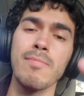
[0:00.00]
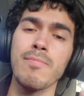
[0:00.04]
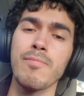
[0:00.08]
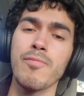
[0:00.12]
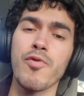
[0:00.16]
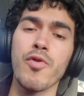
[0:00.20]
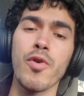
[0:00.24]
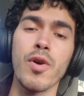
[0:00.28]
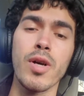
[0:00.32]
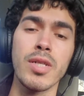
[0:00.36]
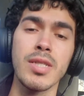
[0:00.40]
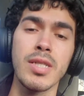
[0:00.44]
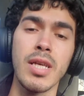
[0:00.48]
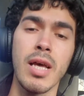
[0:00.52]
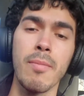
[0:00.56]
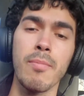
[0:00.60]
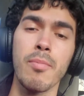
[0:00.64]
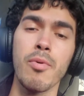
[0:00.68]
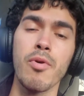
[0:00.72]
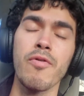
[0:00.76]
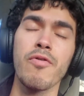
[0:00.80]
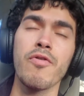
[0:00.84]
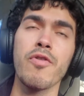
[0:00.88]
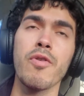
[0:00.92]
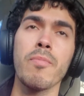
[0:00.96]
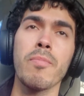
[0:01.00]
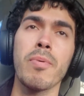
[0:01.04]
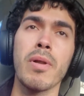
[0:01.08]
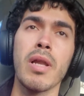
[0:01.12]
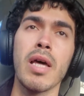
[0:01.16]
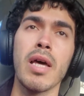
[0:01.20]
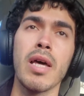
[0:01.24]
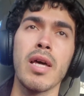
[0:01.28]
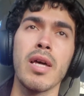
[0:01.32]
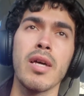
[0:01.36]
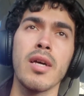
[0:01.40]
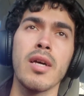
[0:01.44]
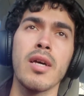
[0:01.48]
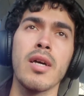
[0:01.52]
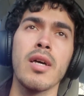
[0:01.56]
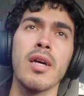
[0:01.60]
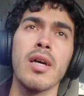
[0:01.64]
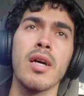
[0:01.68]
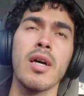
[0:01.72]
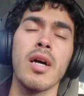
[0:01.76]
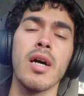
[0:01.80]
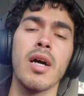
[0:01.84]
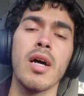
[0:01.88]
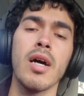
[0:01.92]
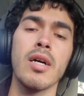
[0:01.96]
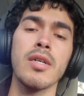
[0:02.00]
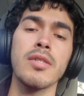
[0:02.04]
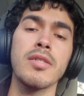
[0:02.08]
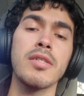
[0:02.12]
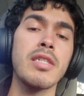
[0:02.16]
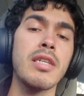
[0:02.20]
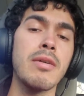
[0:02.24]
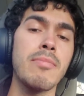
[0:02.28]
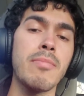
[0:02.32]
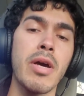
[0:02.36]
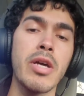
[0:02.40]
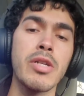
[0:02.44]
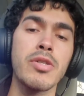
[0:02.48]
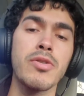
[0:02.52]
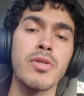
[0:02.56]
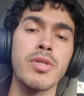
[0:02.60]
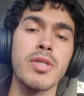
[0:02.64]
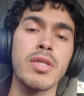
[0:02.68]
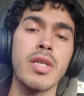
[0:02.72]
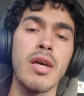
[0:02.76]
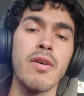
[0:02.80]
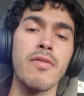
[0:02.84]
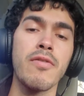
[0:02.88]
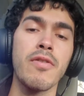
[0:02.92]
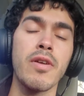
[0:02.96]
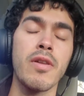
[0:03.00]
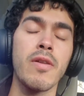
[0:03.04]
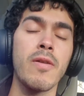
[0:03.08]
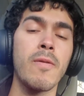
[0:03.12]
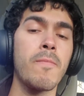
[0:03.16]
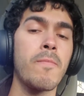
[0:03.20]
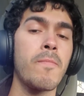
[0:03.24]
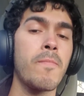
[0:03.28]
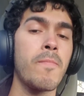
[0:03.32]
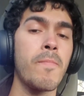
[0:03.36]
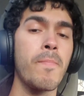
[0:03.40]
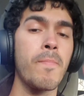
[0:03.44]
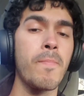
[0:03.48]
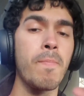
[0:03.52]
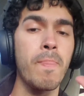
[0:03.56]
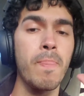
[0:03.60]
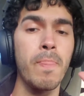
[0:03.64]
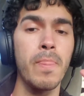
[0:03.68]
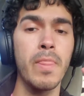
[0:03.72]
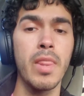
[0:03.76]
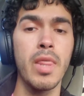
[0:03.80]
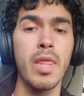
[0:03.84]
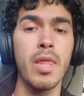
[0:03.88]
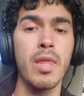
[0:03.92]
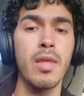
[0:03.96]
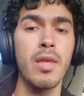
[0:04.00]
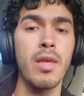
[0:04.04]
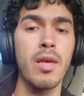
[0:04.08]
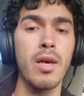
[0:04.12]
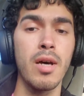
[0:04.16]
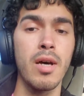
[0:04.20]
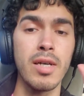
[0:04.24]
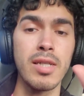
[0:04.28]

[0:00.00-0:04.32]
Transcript: for example, if you play a C major 7,